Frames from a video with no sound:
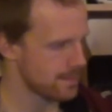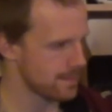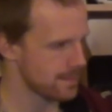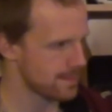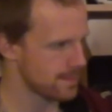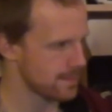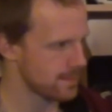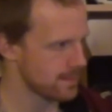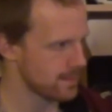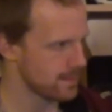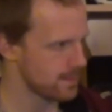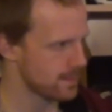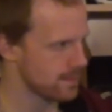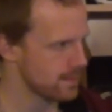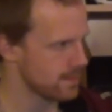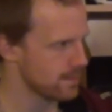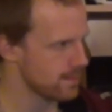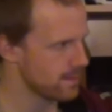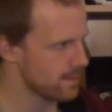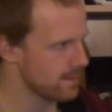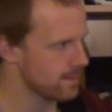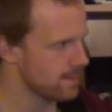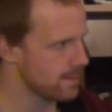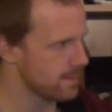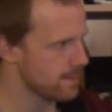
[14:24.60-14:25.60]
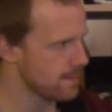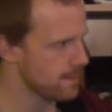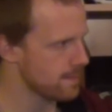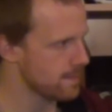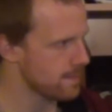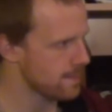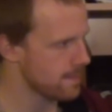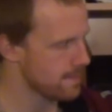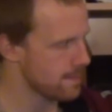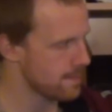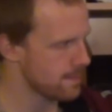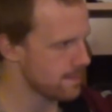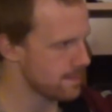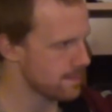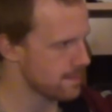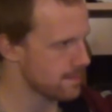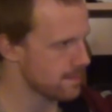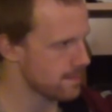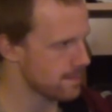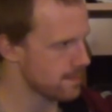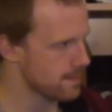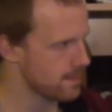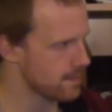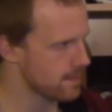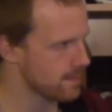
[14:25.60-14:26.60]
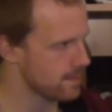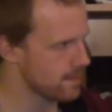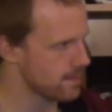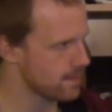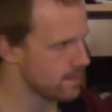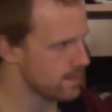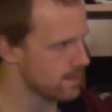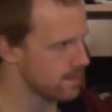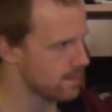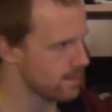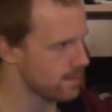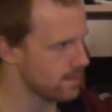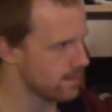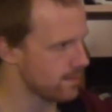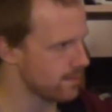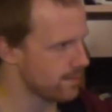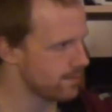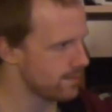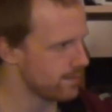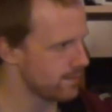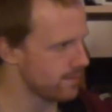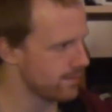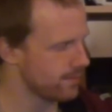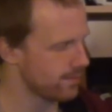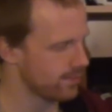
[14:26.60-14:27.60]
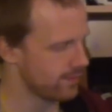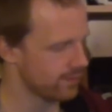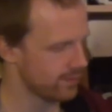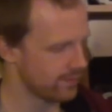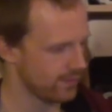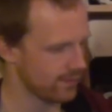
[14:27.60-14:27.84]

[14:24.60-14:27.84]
(silent)